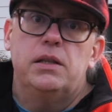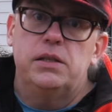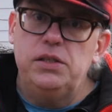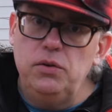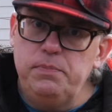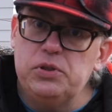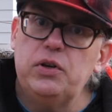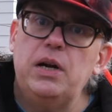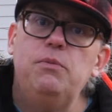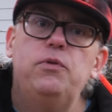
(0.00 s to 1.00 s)
This loop
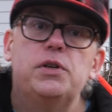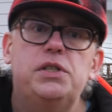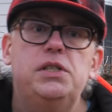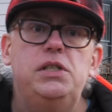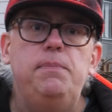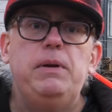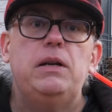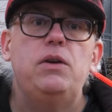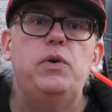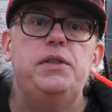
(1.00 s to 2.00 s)
circumference is
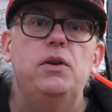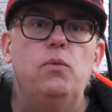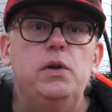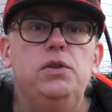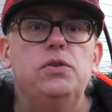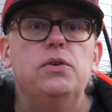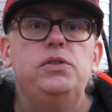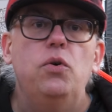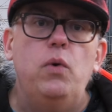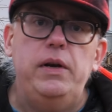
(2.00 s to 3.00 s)
typically within one-third
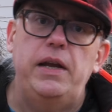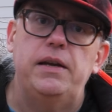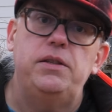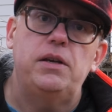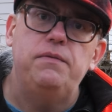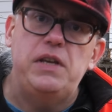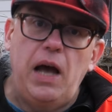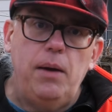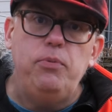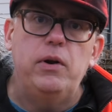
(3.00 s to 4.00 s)
to one-eighth of the
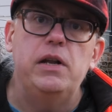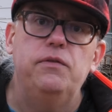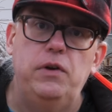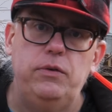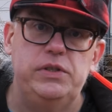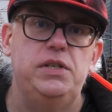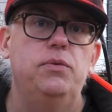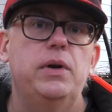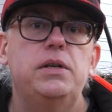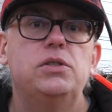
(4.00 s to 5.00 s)
operating frequency
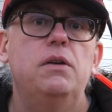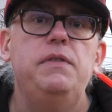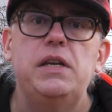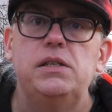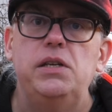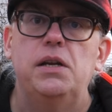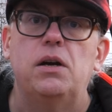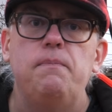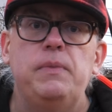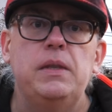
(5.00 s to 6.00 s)
range of the
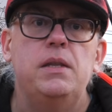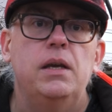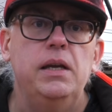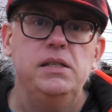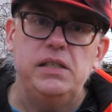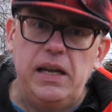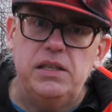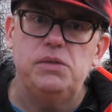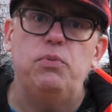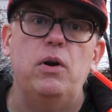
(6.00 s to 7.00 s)
antenna. Inside
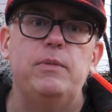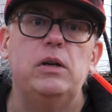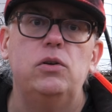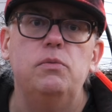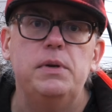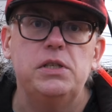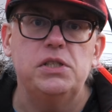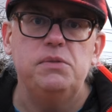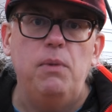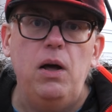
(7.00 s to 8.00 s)
this primary loop is a
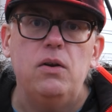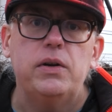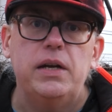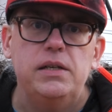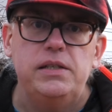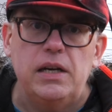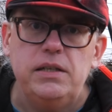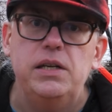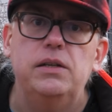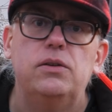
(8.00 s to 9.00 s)
smaller
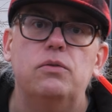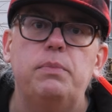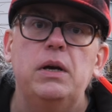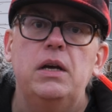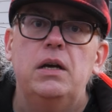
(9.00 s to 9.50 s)
conducting loop.